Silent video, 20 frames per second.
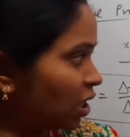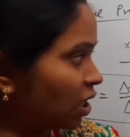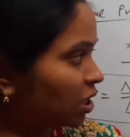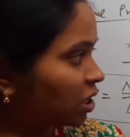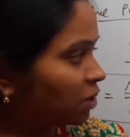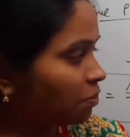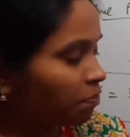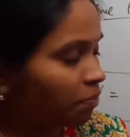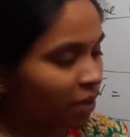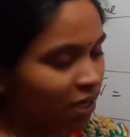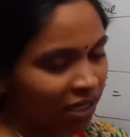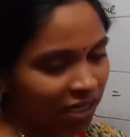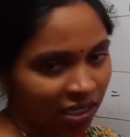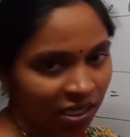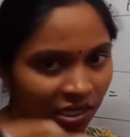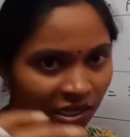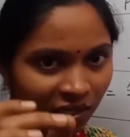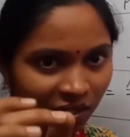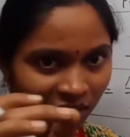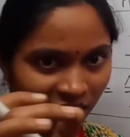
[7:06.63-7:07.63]
at a
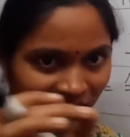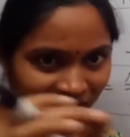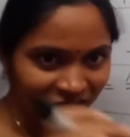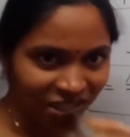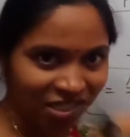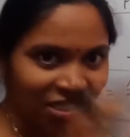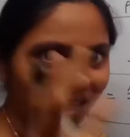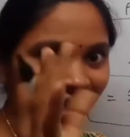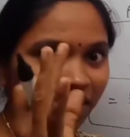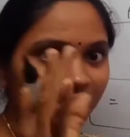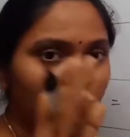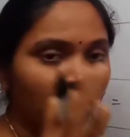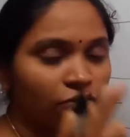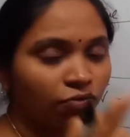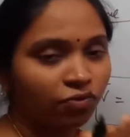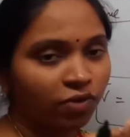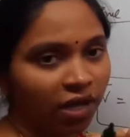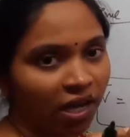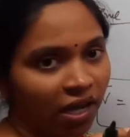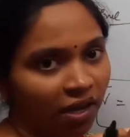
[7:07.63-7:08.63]
particular instant
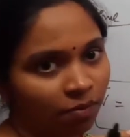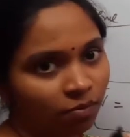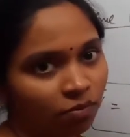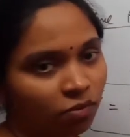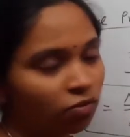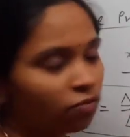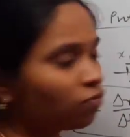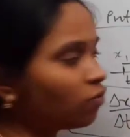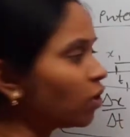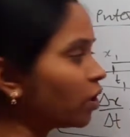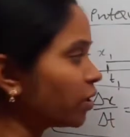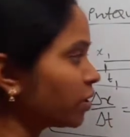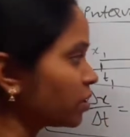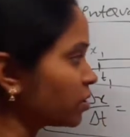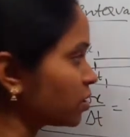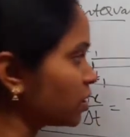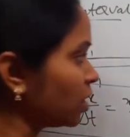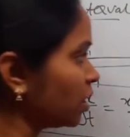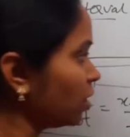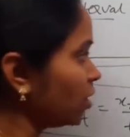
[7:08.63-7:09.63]
of time, what
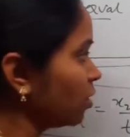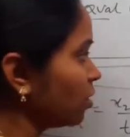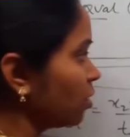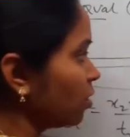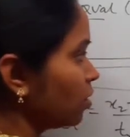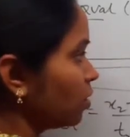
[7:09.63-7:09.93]
is the